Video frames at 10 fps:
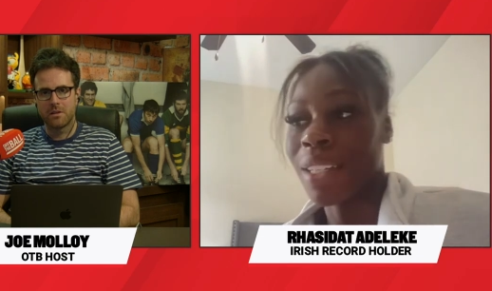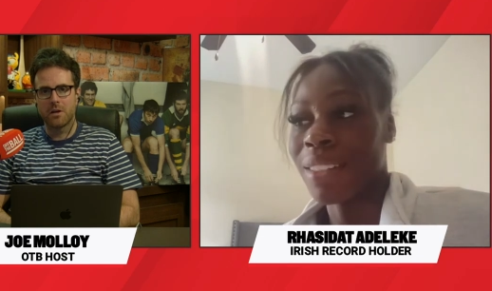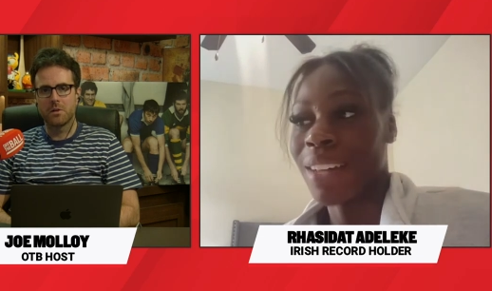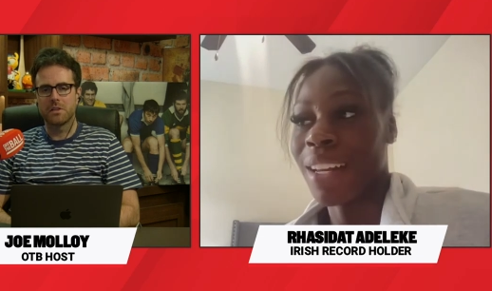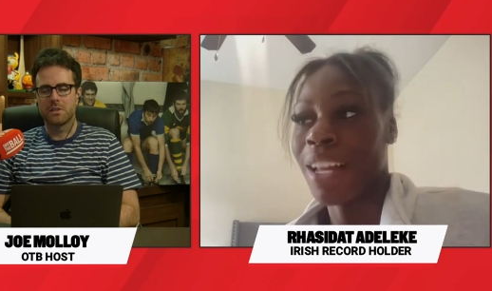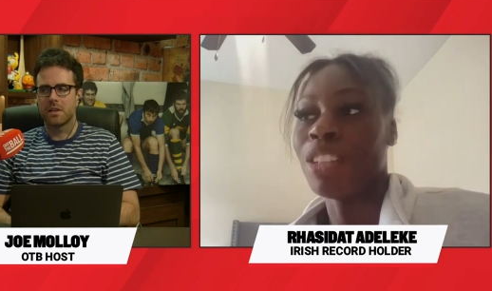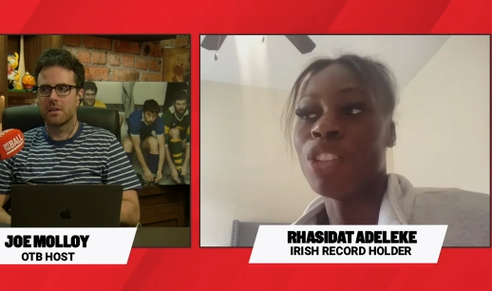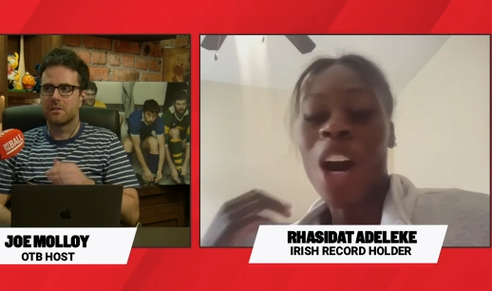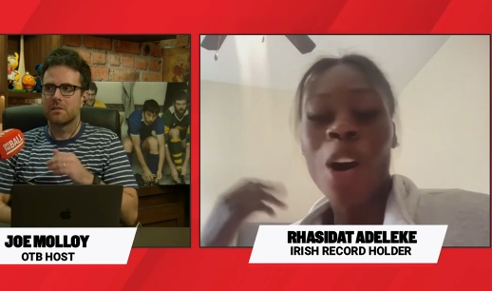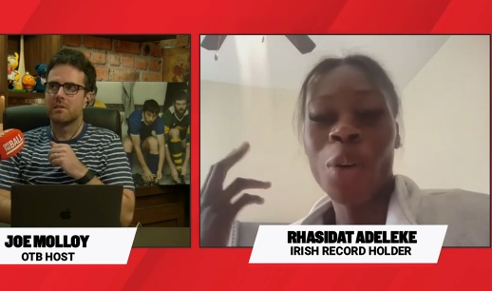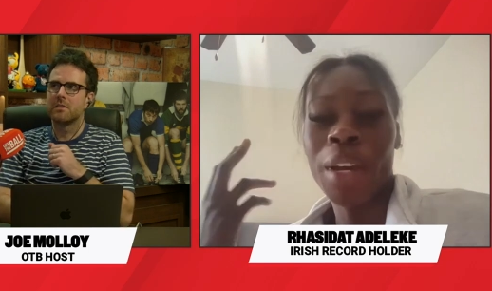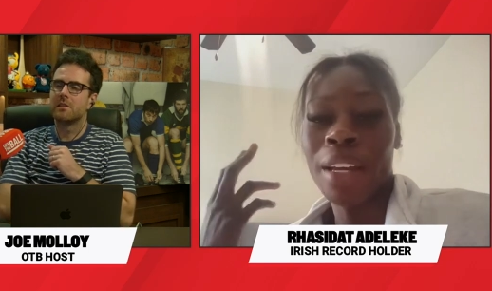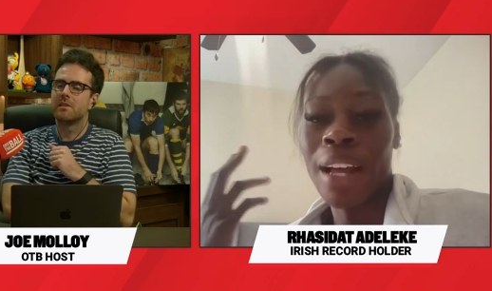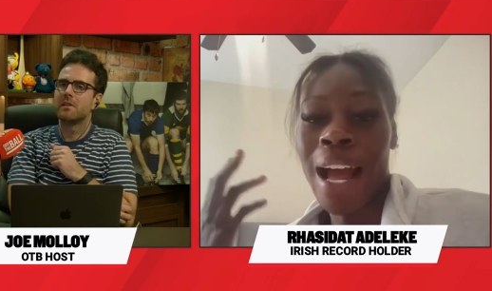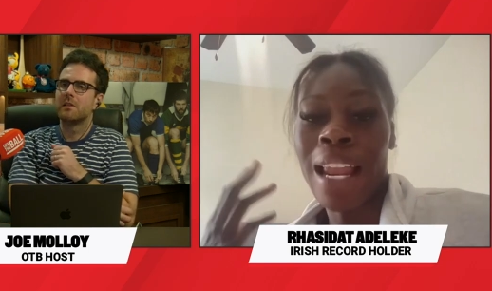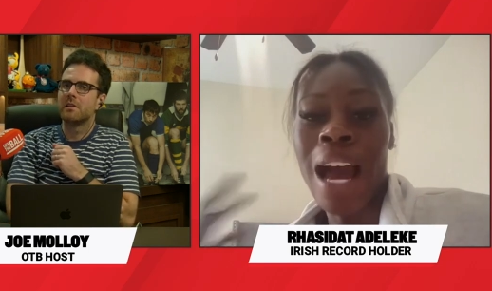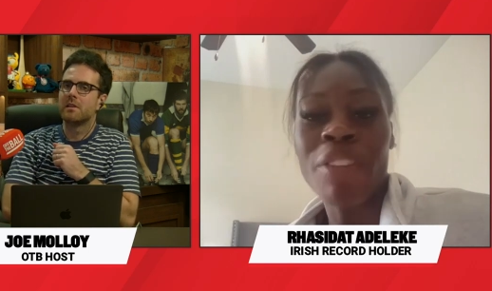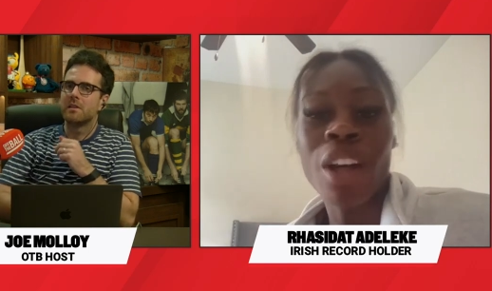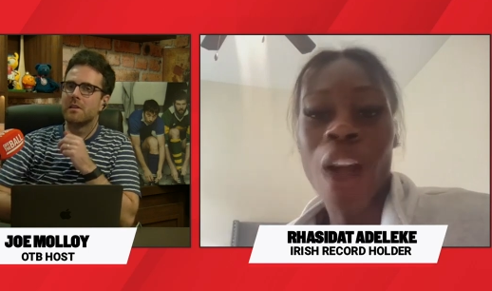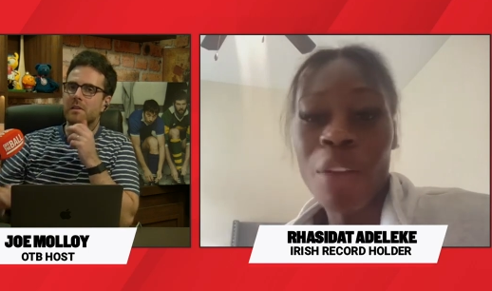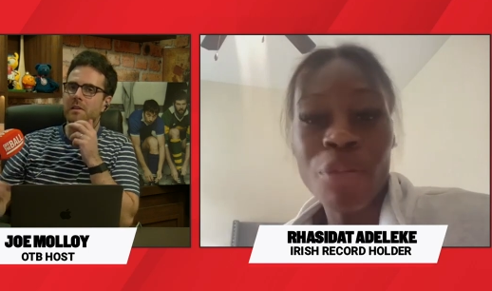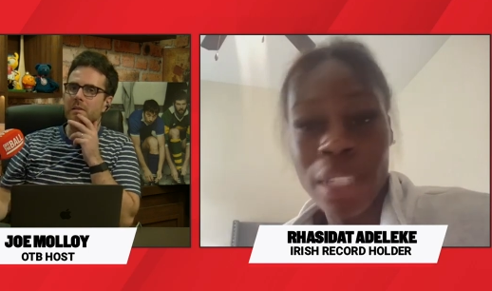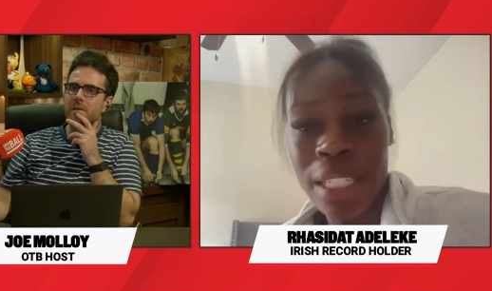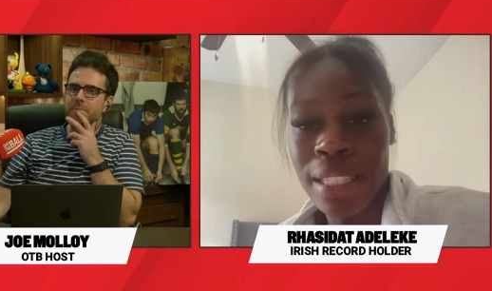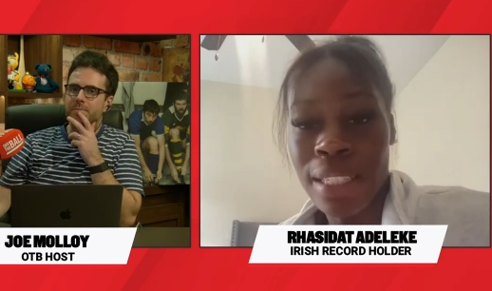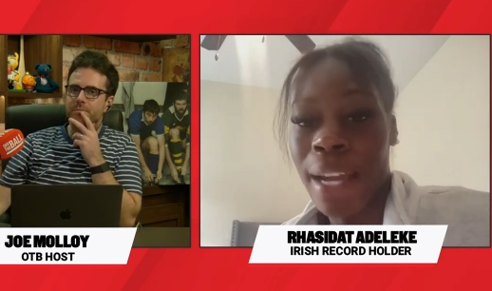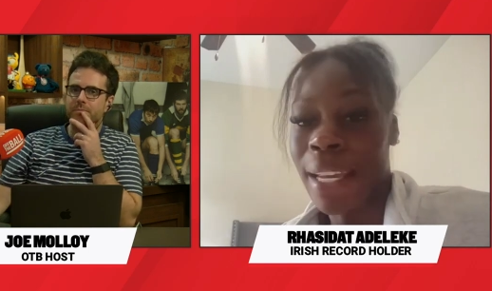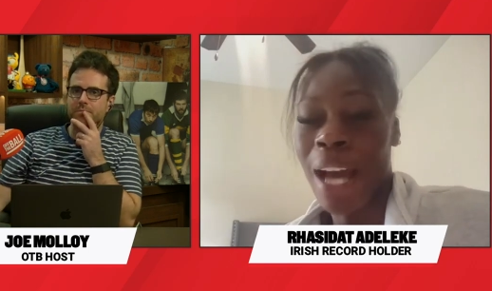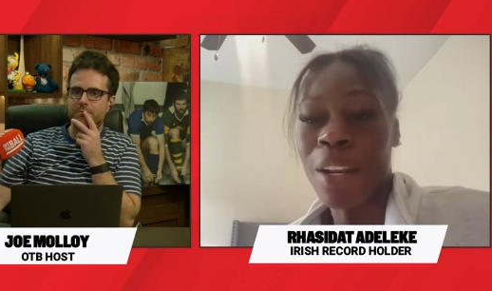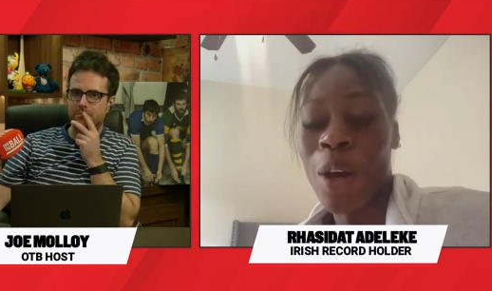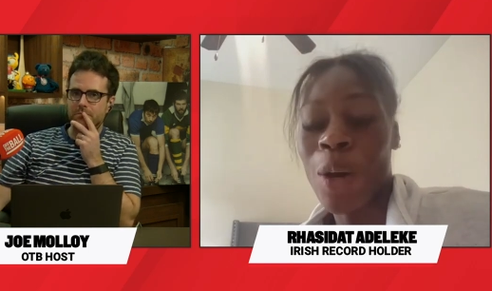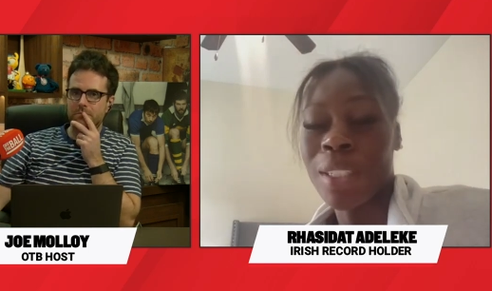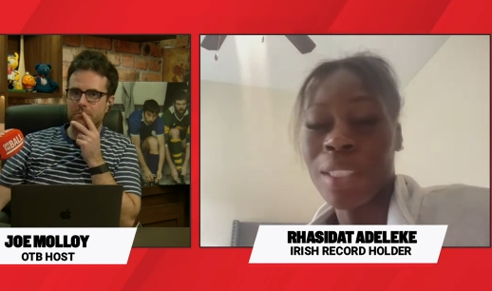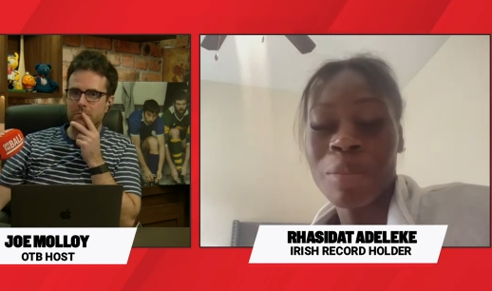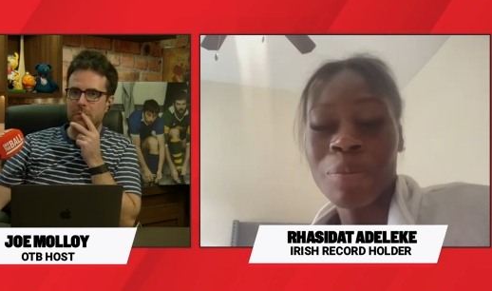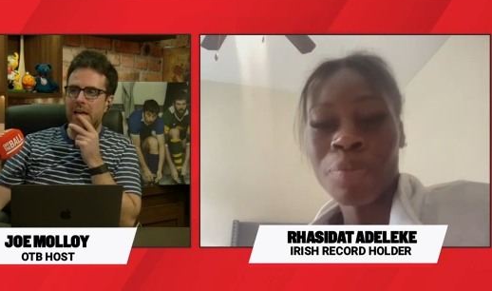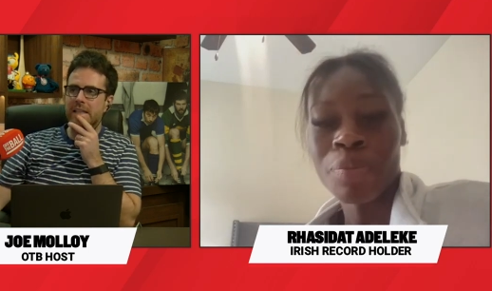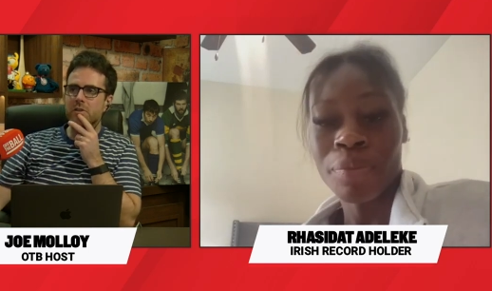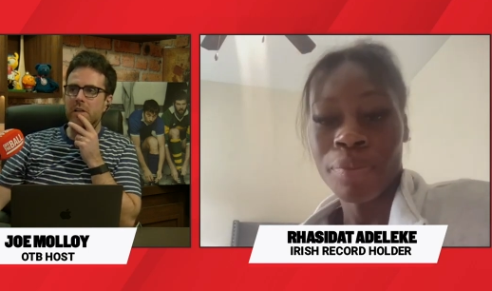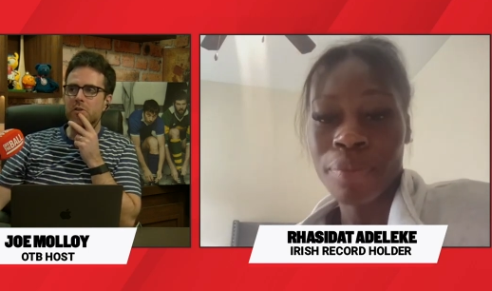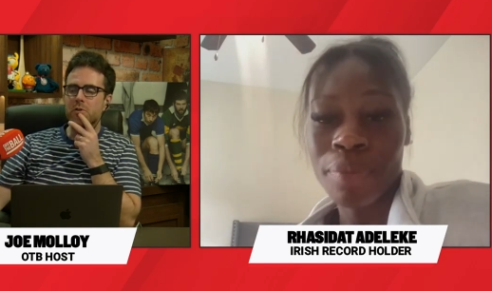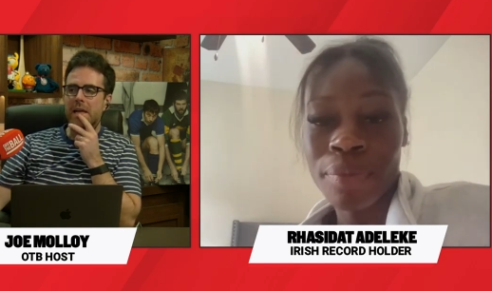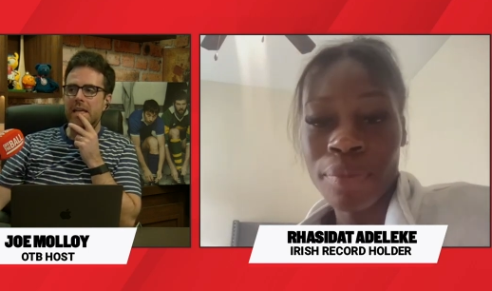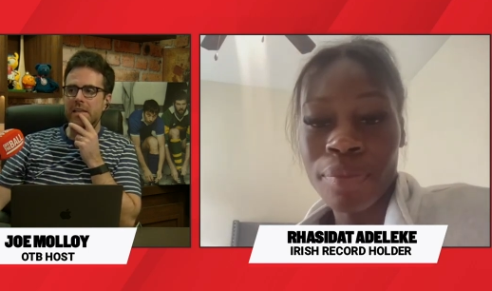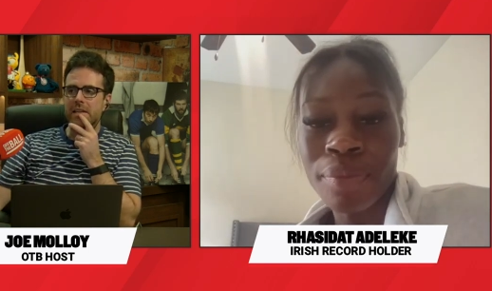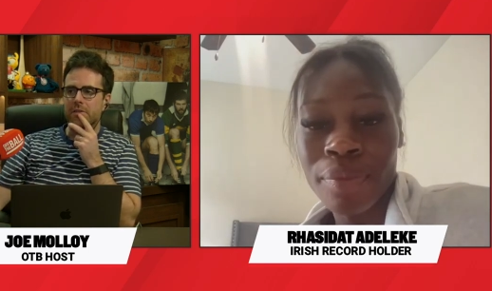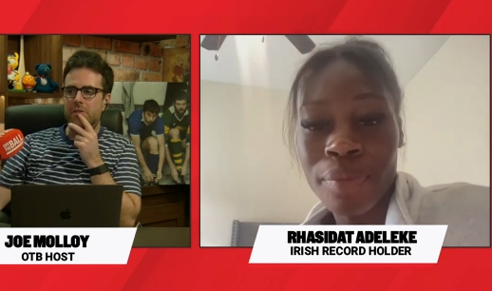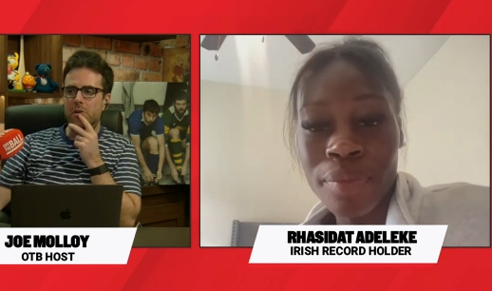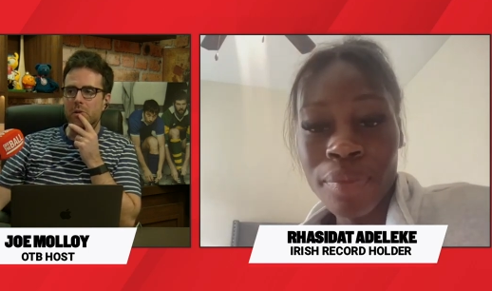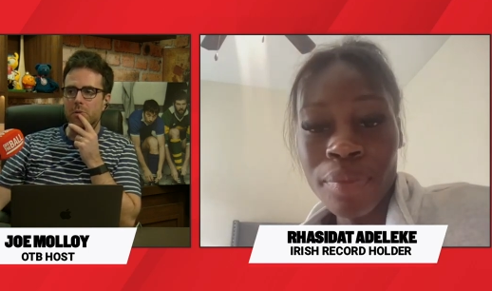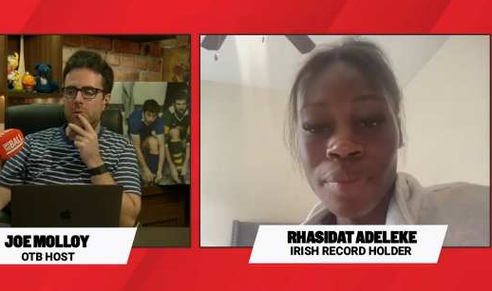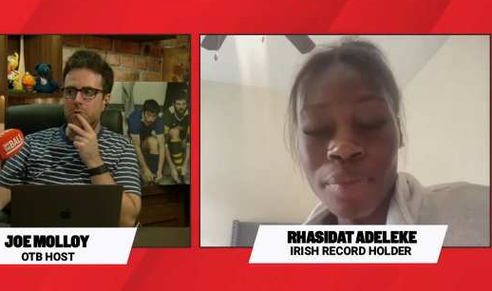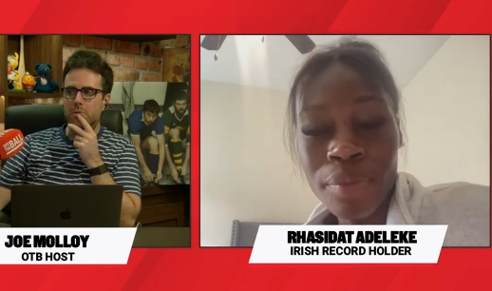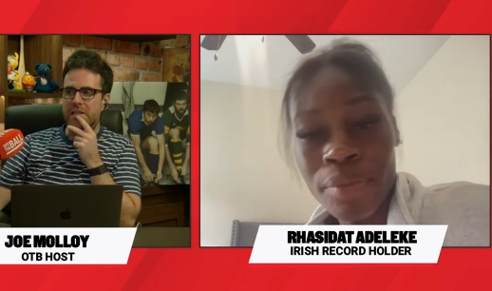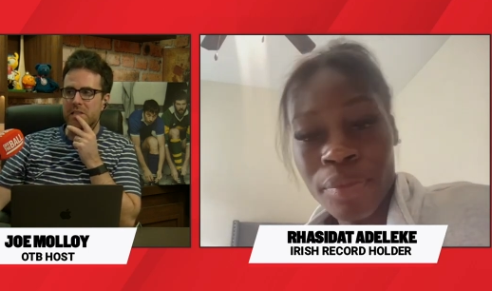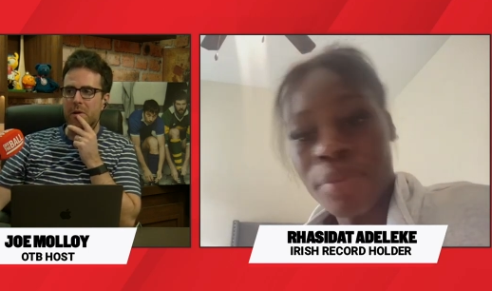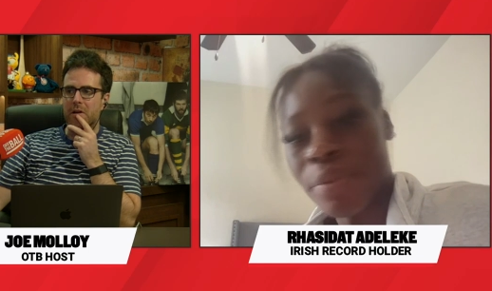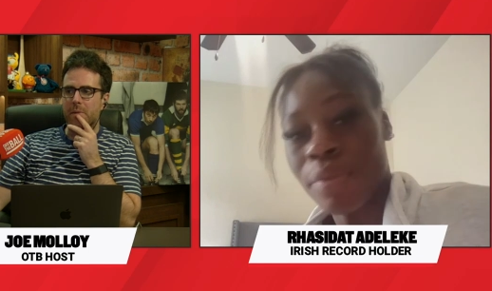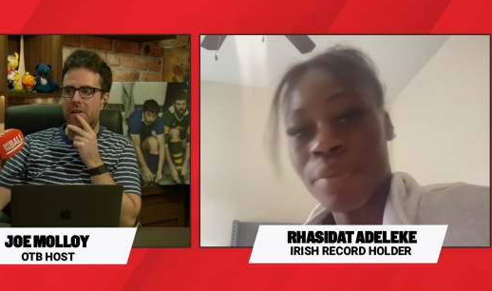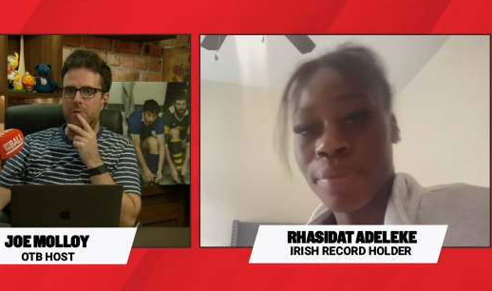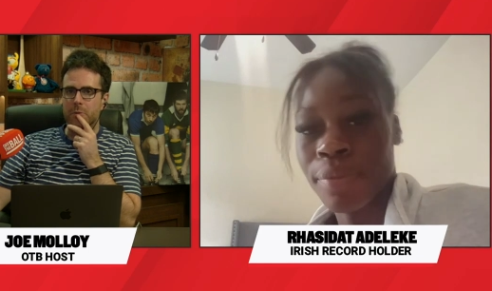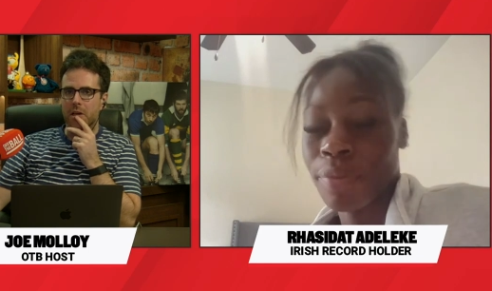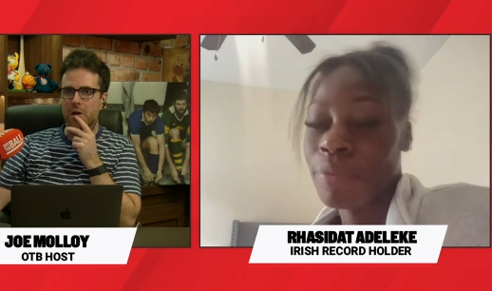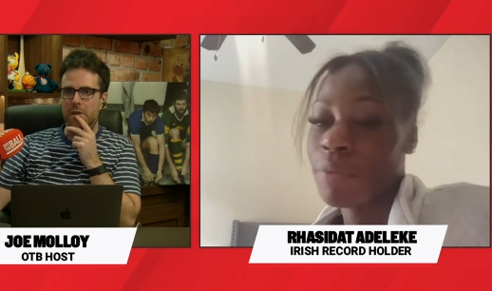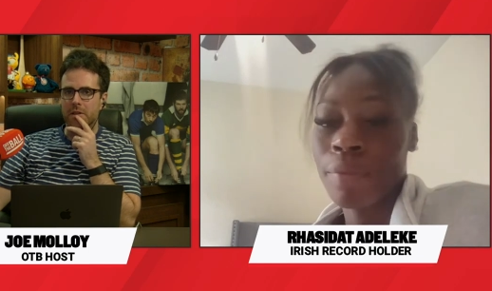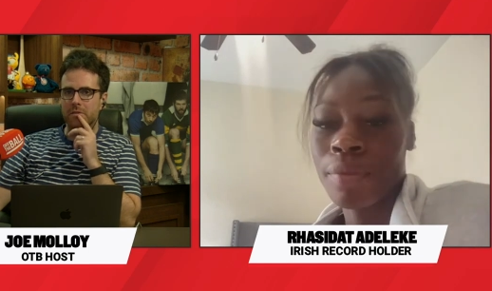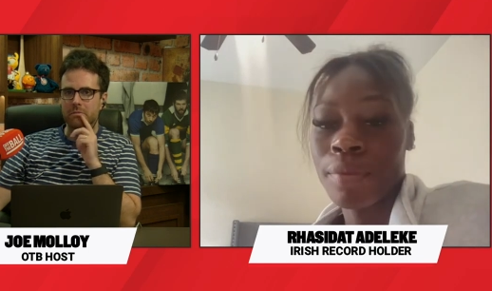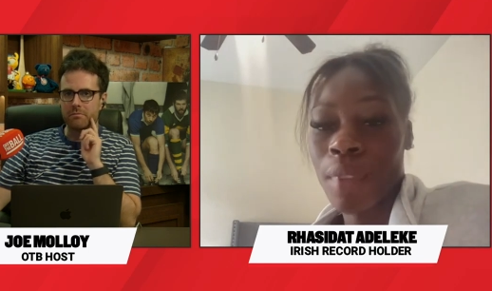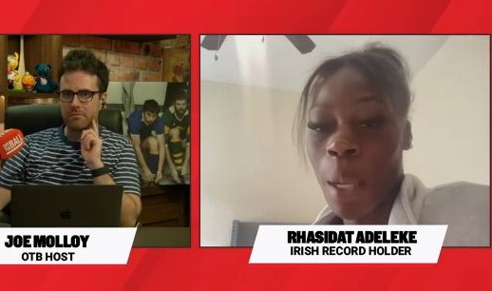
Speaker 1: it. Hold it and yes. I'll know I'll have the confidence that I can hold it.
Speaker 2: And in, in training, have you experimented with going